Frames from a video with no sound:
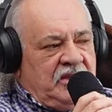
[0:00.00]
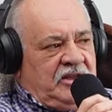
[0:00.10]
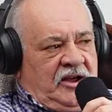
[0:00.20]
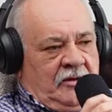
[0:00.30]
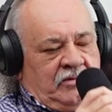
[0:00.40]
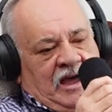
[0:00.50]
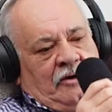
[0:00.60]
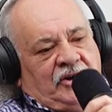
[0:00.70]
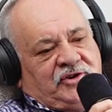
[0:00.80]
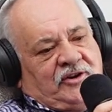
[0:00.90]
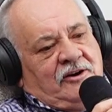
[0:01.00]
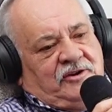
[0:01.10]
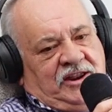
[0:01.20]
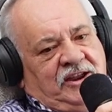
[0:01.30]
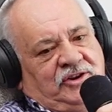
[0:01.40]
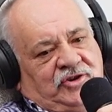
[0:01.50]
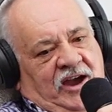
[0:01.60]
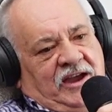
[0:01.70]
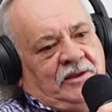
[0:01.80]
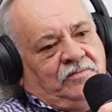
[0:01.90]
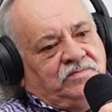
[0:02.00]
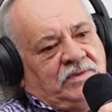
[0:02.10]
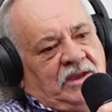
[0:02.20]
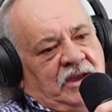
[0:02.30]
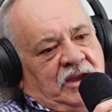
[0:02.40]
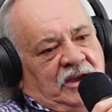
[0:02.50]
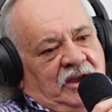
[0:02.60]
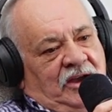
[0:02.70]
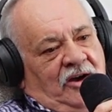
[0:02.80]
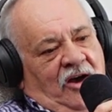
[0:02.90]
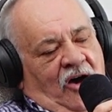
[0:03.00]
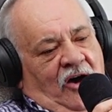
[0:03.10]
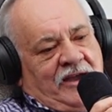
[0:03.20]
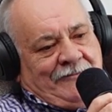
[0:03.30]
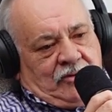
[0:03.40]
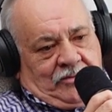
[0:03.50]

Yeah, but how I started DJing, I never